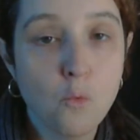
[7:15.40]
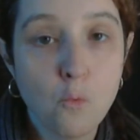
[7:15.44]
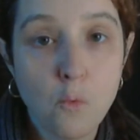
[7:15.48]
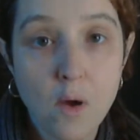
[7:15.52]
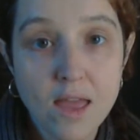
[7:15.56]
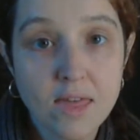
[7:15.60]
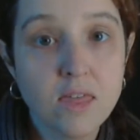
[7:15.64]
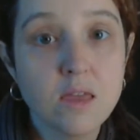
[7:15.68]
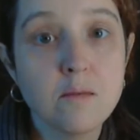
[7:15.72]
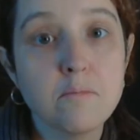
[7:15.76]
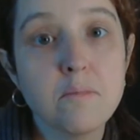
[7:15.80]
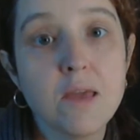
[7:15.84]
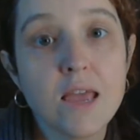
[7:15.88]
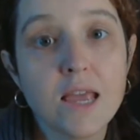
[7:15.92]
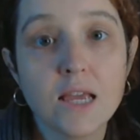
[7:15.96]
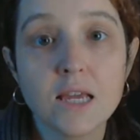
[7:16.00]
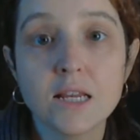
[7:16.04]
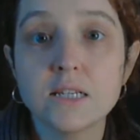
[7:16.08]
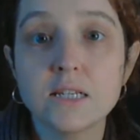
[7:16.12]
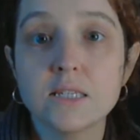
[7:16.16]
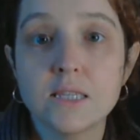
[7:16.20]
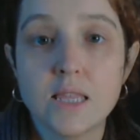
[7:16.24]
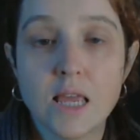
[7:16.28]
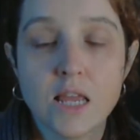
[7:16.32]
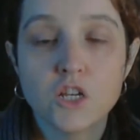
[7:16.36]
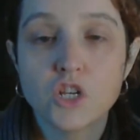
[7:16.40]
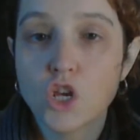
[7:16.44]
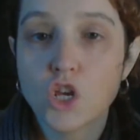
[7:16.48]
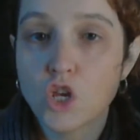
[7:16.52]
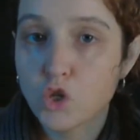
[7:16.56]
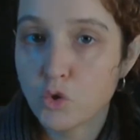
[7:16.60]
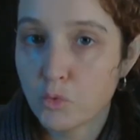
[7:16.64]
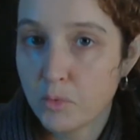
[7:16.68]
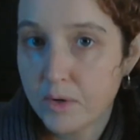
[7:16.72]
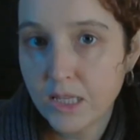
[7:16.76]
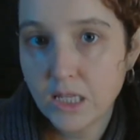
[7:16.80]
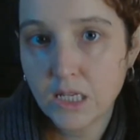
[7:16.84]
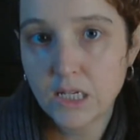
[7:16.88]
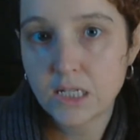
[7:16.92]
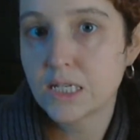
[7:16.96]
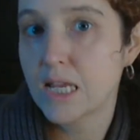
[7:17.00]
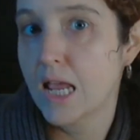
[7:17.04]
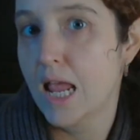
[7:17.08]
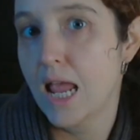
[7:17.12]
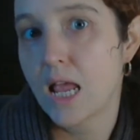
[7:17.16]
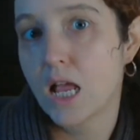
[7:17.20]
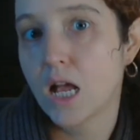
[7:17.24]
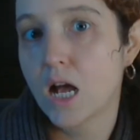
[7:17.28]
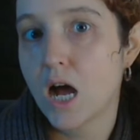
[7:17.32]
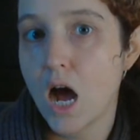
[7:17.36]
way they make it is they just really
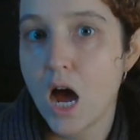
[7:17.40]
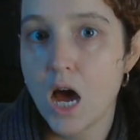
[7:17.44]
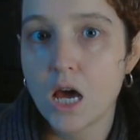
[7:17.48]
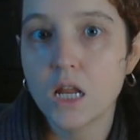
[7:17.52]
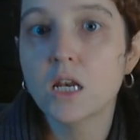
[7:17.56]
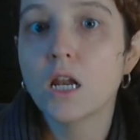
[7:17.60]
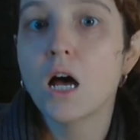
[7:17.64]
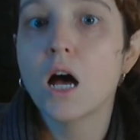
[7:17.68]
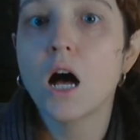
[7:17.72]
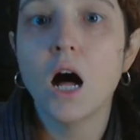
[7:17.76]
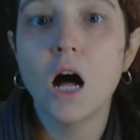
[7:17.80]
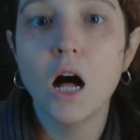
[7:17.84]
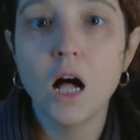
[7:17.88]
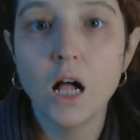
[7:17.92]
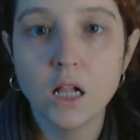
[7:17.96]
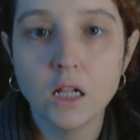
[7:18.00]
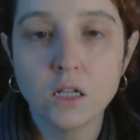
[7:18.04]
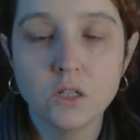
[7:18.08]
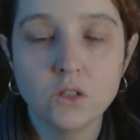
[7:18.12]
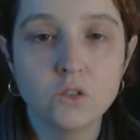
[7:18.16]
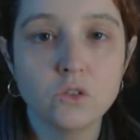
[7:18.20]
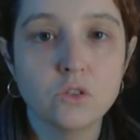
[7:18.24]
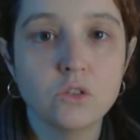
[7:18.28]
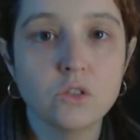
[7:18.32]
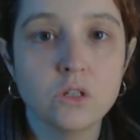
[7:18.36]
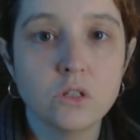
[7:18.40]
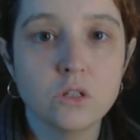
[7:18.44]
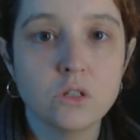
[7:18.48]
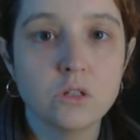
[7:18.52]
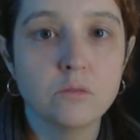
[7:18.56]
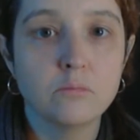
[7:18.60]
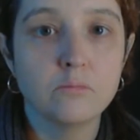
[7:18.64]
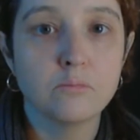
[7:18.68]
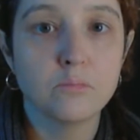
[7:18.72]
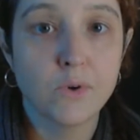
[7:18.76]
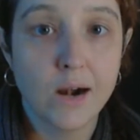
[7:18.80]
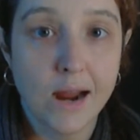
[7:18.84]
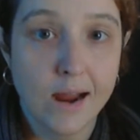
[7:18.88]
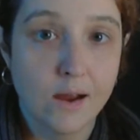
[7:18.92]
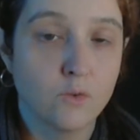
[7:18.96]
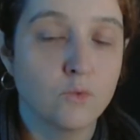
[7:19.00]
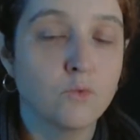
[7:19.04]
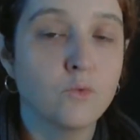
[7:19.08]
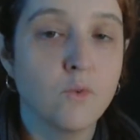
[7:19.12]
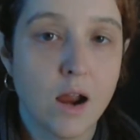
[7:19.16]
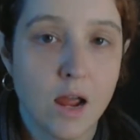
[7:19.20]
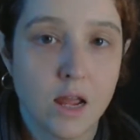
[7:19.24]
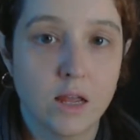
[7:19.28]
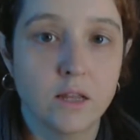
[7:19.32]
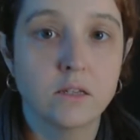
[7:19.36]
take unhulled
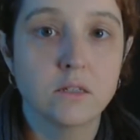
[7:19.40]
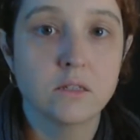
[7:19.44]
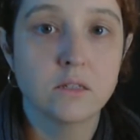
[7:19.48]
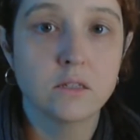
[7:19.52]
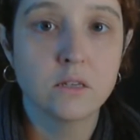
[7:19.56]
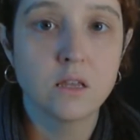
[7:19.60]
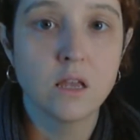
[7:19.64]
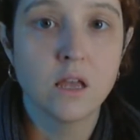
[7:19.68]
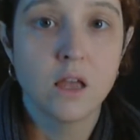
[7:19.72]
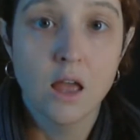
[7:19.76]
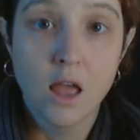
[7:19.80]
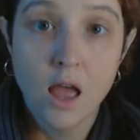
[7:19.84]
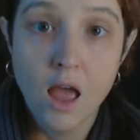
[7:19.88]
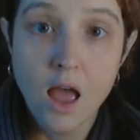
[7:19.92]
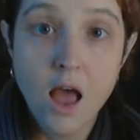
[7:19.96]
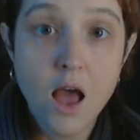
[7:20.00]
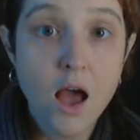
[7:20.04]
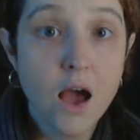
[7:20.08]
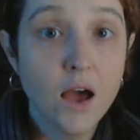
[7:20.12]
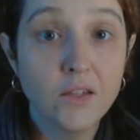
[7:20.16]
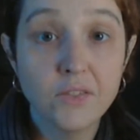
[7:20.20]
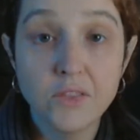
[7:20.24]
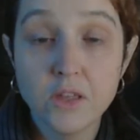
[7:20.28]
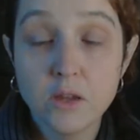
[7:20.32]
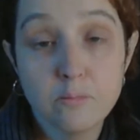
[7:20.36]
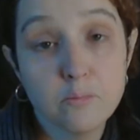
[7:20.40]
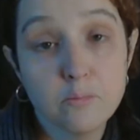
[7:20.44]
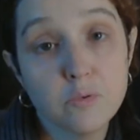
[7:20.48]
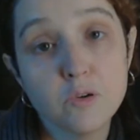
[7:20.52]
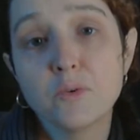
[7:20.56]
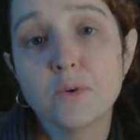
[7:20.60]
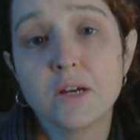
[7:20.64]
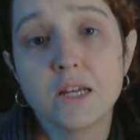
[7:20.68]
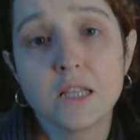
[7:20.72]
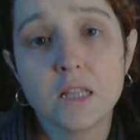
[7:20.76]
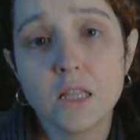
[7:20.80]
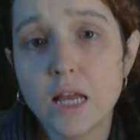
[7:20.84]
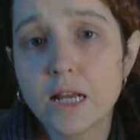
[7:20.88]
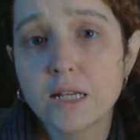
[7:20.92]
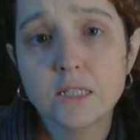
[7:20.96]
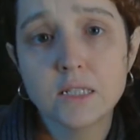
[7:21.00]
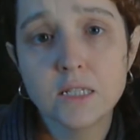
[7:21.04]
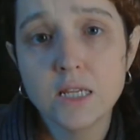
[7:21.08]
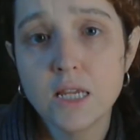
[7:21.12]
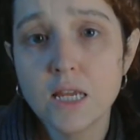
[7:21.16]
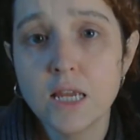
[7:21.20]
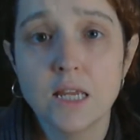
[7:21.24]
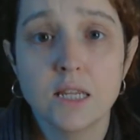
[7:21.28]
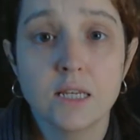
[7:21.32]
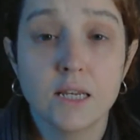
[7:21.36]
brown rice, and they brew it like
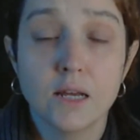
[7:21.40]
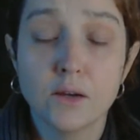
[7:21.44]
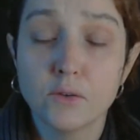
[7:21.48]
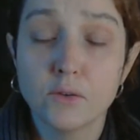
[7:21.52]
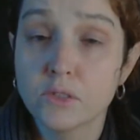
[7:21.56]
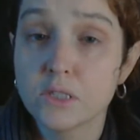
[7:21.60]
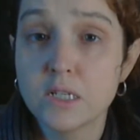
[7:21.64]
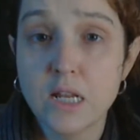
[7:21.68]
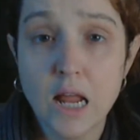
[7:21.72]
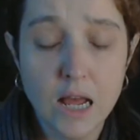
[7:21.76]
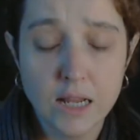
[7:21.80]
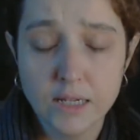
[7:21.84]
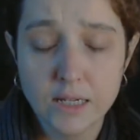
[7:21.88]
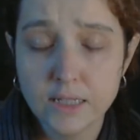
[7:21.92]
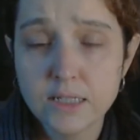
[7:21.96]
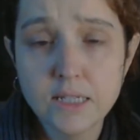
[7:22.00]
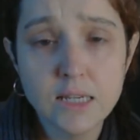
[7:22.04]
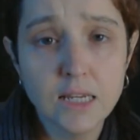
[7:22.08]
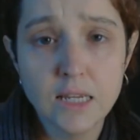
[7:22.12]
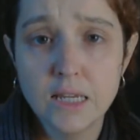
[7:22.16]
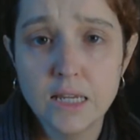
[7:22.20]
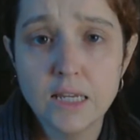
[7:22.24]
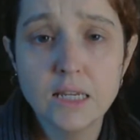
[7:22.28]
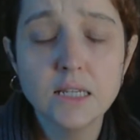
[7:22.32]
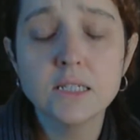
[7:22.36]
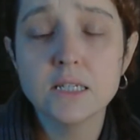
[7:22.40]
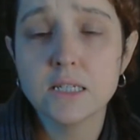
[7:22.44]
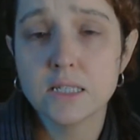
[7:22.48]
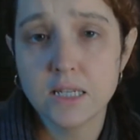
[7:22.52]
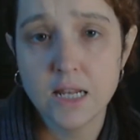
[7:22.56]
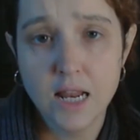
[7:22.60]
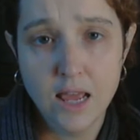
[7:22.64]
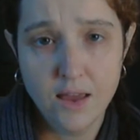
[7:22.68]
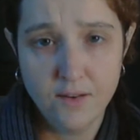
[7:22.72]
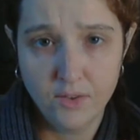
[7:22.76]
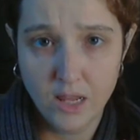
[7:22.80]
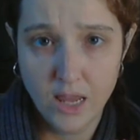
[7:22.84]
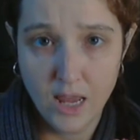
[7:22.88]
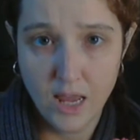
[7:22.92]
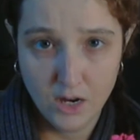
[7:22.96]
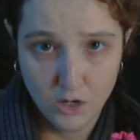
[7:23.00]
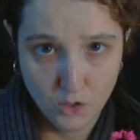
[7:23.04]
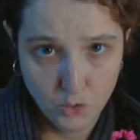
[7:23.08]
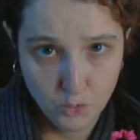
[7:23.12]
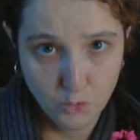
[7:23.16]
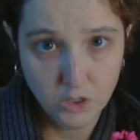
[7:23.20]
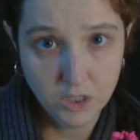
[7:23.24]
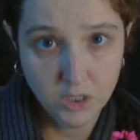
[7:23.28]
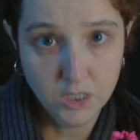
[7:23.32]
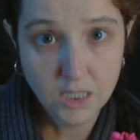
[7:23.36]
tea. Now it's not tea, it doesn't have any
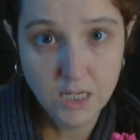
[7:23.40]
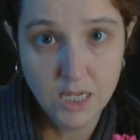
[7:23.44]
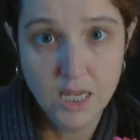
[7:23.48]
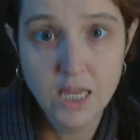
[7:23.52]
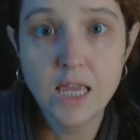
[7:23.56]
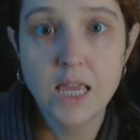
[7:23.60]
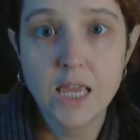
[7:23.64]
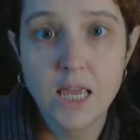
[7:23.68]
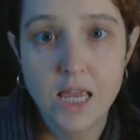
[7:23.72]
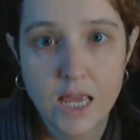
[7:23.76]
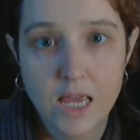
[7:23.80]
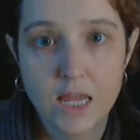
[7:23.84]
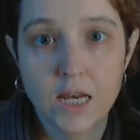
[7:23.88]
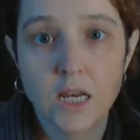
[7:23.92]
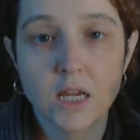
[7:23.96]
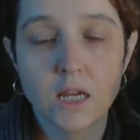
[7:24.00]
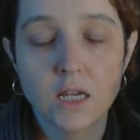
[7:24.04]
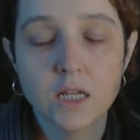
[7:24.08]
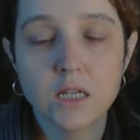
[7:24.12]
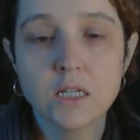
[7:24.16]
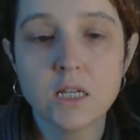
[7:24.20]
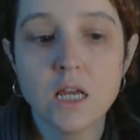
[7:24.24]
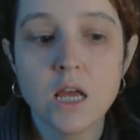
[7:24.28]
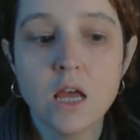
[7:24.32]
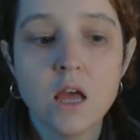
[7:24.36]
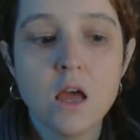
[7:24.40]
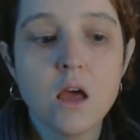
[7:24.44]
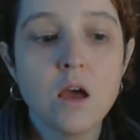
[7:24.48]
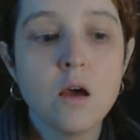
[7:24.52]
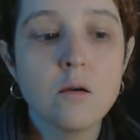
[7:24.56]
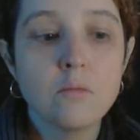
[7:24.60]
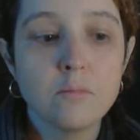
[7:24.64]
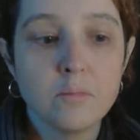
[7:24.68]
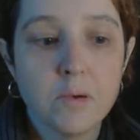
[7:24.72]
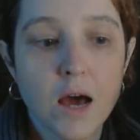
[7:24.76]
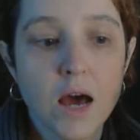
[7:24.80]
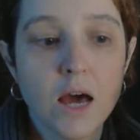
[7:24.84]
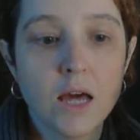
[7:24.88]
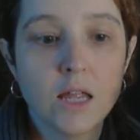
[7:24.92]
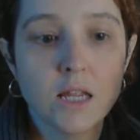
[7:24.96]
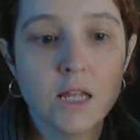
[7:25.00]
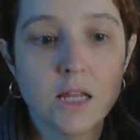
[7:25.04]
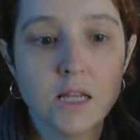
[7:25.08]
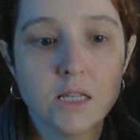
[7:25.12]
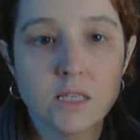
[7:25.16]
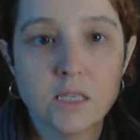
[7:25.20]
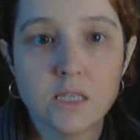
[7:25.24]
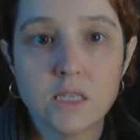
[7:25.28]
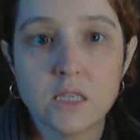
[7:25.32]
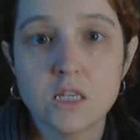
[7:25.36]
actual tea in it, but
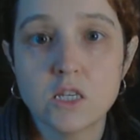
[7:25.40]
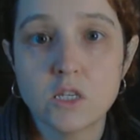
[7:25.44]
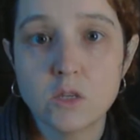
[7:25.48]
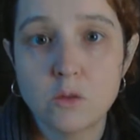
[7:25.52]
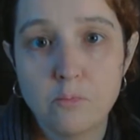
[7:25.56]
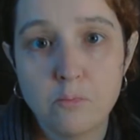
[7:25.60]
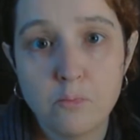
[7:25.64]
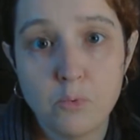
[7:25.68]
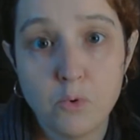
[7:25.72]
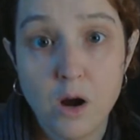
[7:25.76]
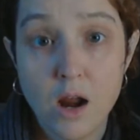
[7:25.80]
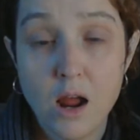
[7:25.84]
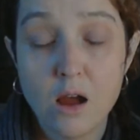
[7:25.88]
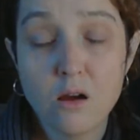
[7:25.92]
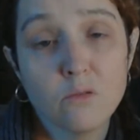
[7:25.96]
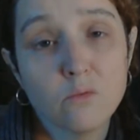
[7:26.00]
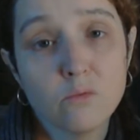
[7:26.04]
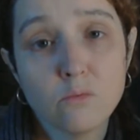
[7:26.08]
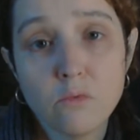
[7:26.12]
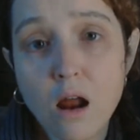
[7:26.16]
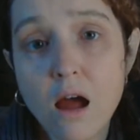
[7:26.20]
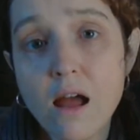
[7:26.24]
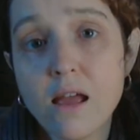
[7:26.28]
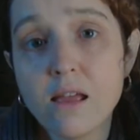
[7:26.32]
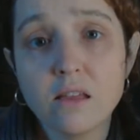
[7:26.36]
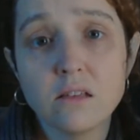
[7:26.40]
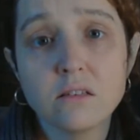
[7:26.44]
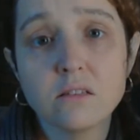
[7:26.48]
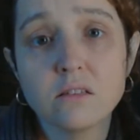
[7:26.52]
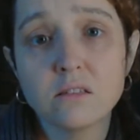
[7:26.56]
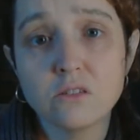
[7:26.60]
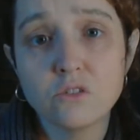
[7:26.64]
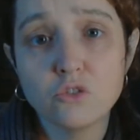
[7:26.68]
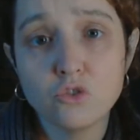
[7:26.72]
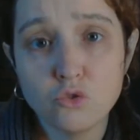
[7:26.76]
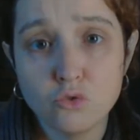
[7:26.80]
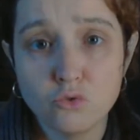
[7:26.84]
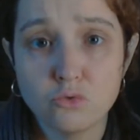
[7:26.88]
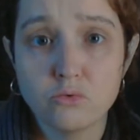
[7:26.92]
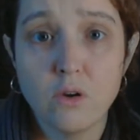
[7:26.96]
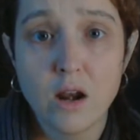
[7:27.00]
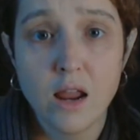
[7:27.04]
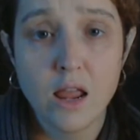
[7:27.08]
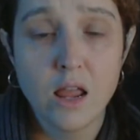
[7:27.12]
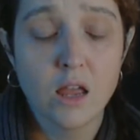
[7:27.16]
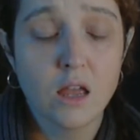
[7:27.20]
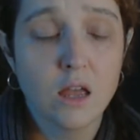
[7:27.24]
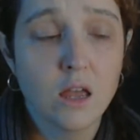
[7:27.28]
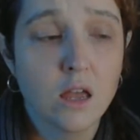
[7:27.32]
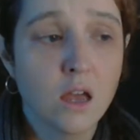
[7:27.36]
it's this brown rice
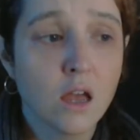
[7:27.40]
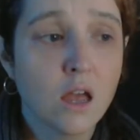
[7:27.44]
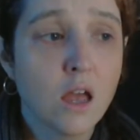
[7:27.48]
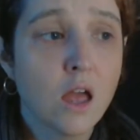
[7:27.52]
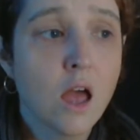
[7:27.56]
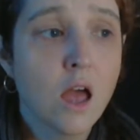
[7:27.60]
drink.